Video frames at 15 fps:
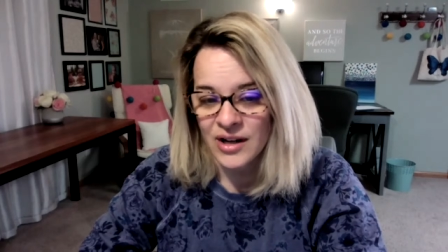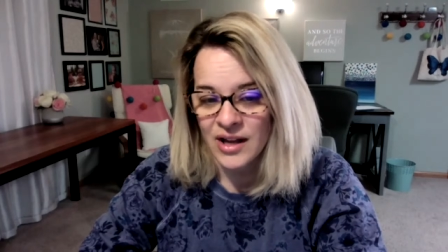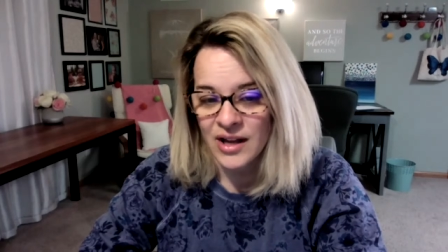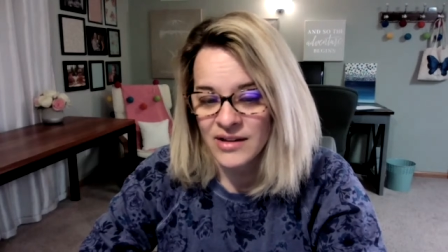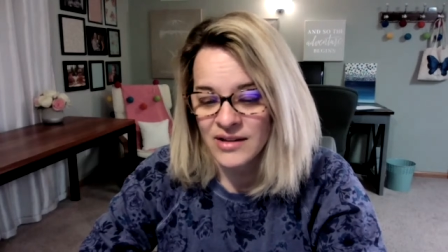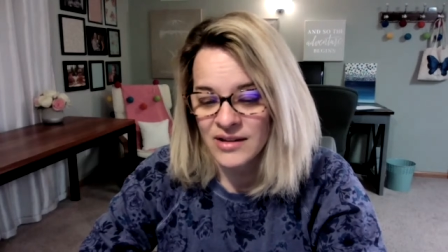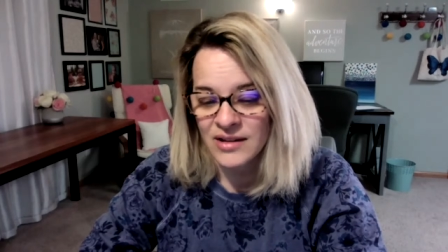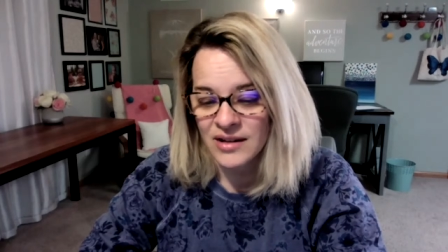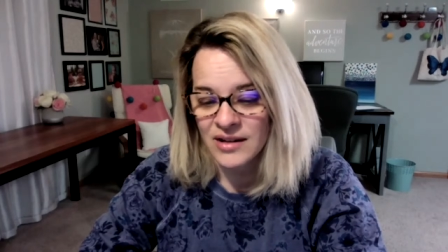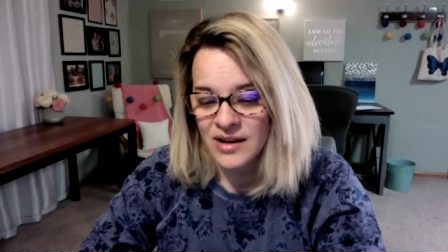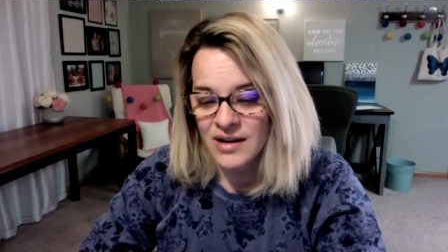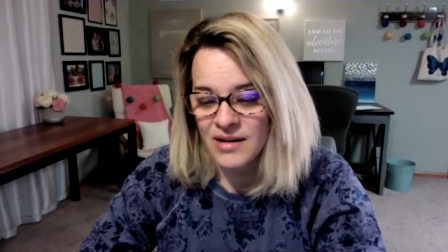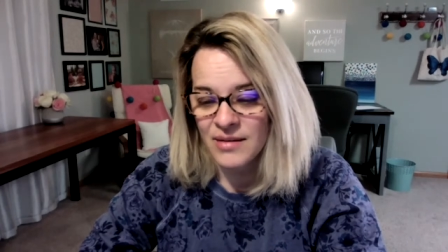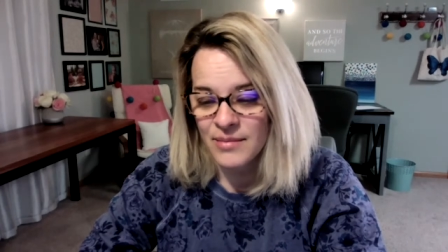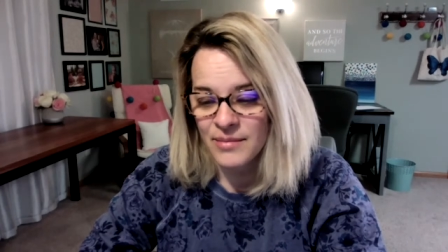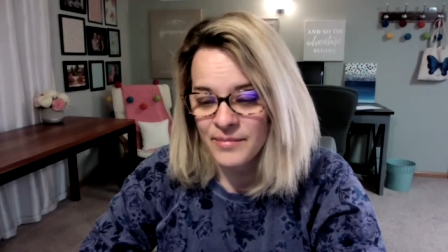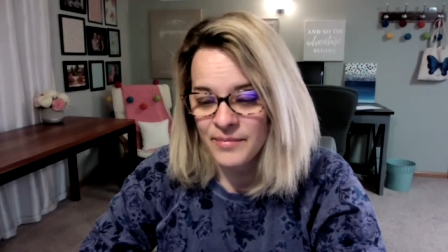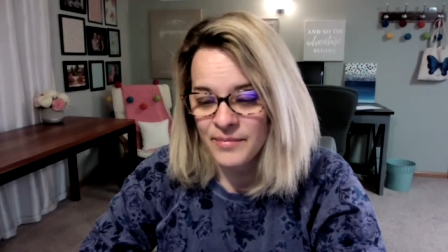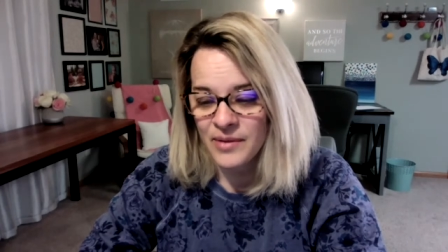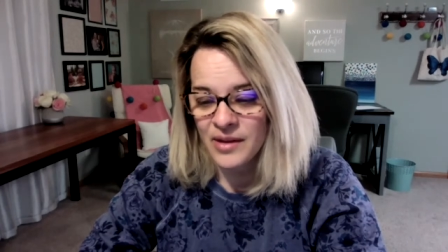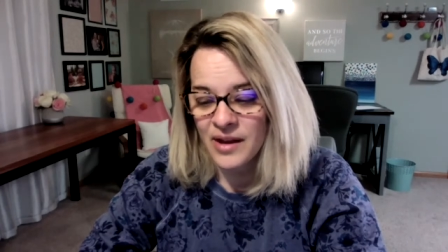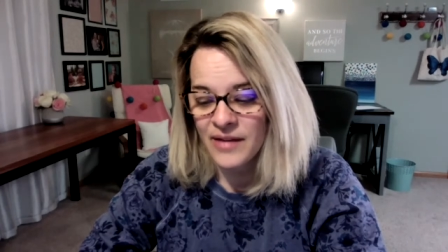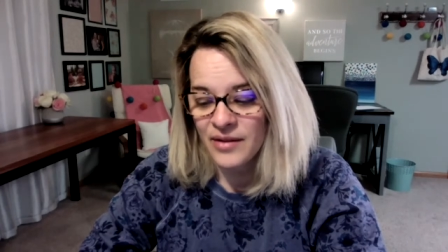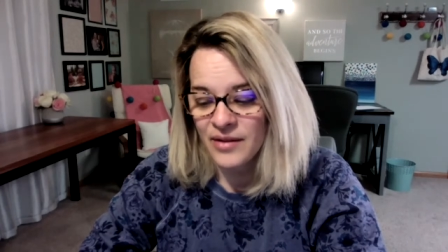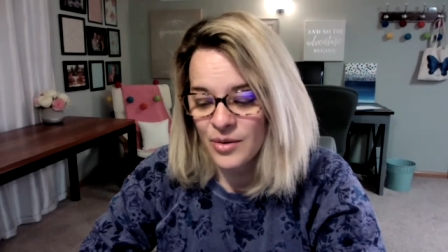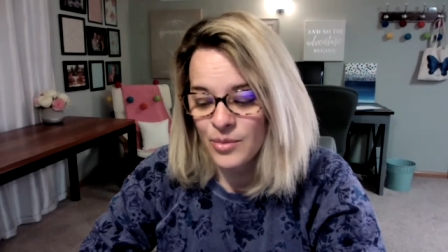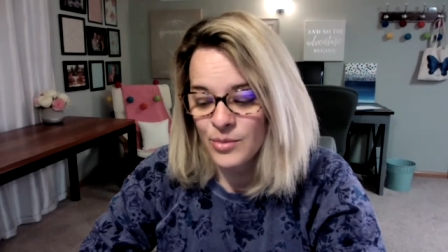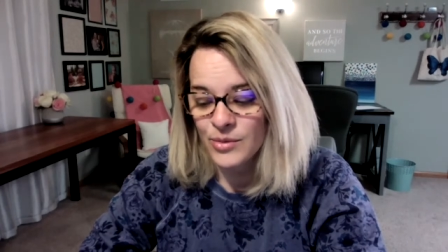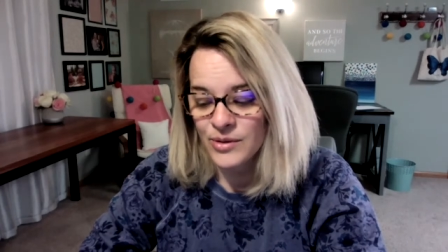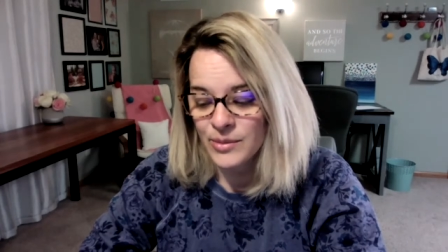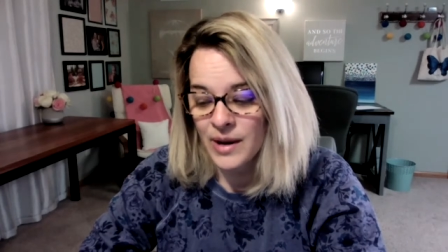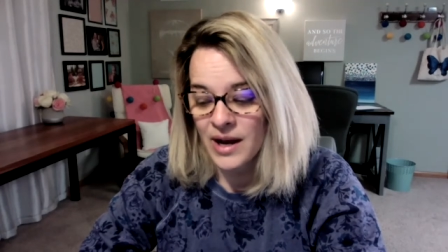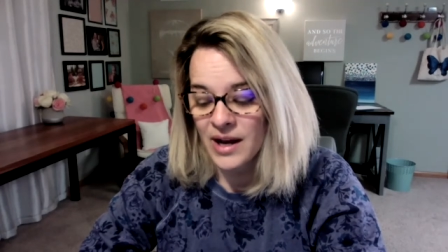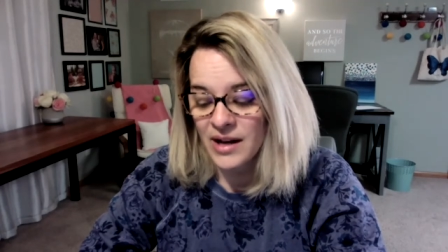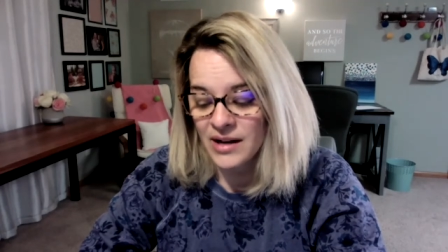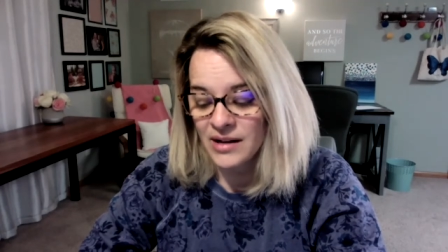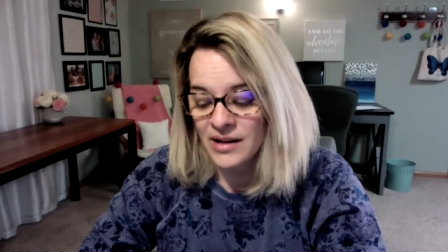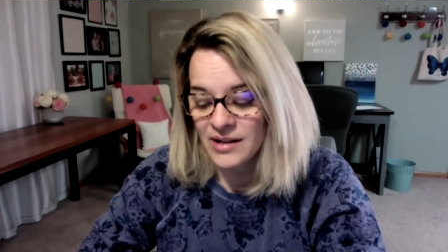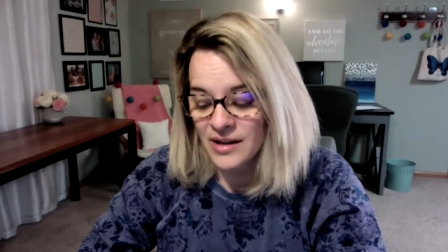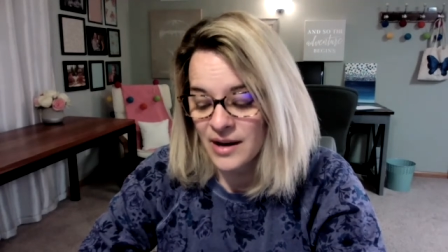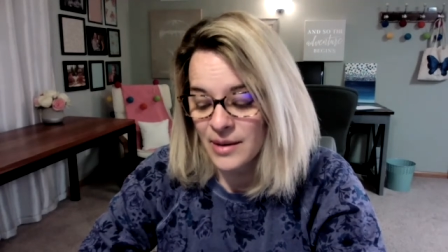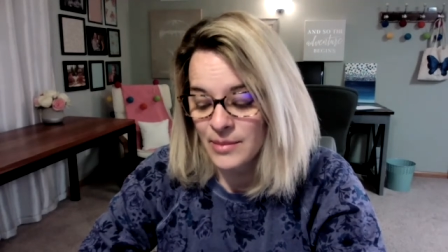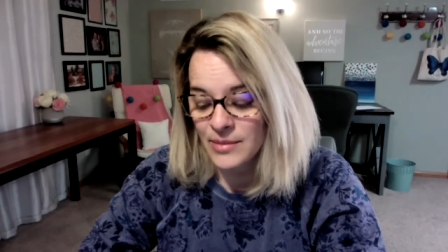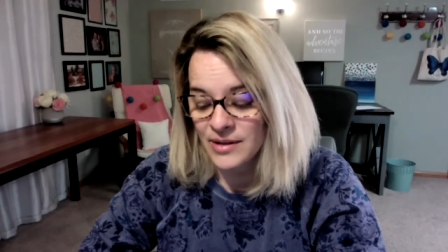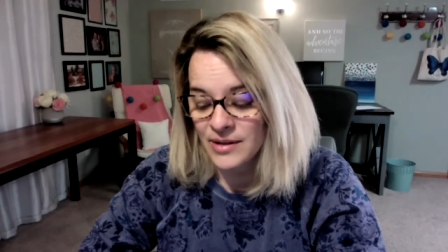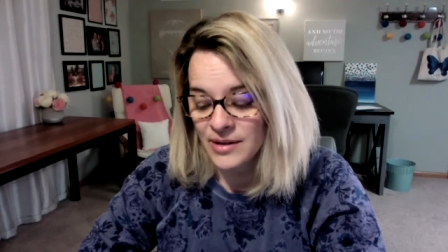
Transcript: And um, life at home was bad at times,